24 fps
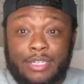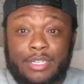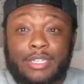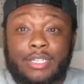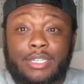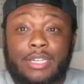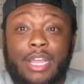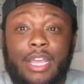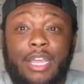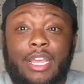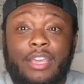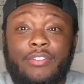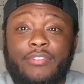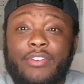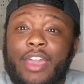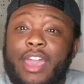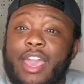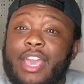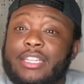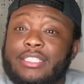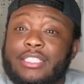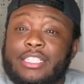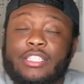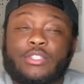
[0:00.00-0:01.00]
Now, Eva
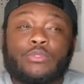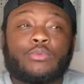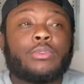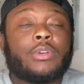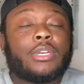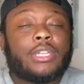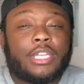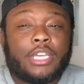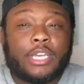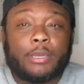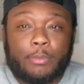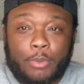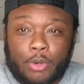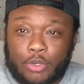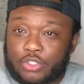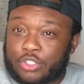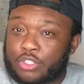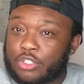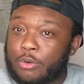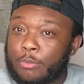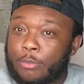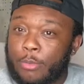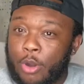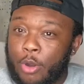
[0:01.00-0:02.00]
has this really
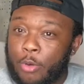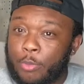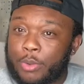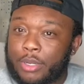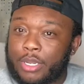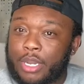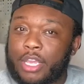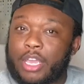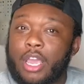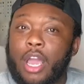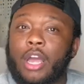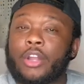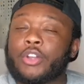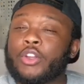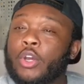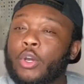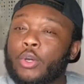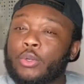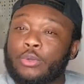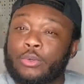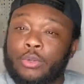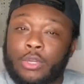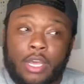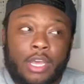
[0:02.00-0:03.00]
emotional moment. Now, y'all
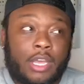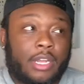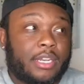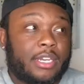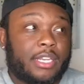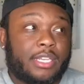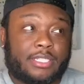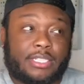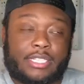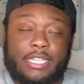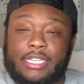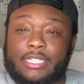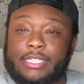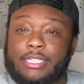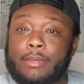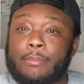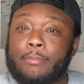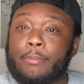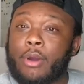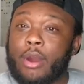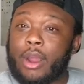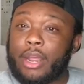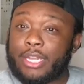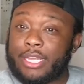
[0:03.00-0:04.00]
know this season,
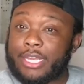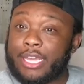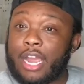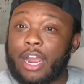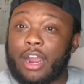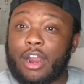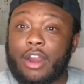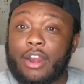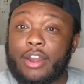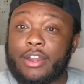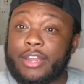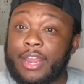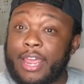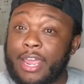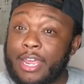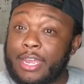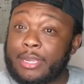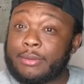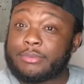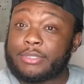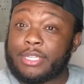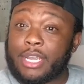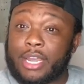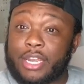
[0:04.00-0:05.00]
Marley got her name
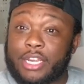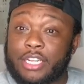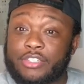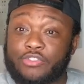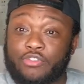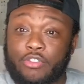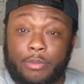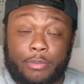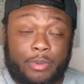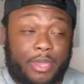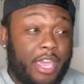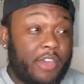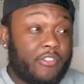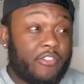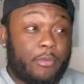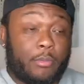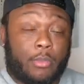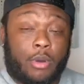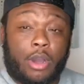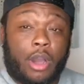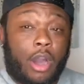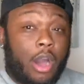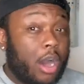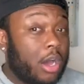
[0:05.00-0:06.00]
changed from Kevin
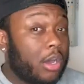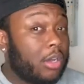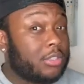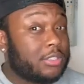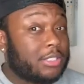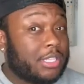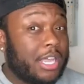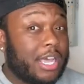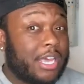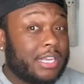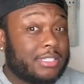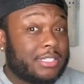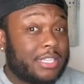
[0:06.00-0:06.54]
McCall's last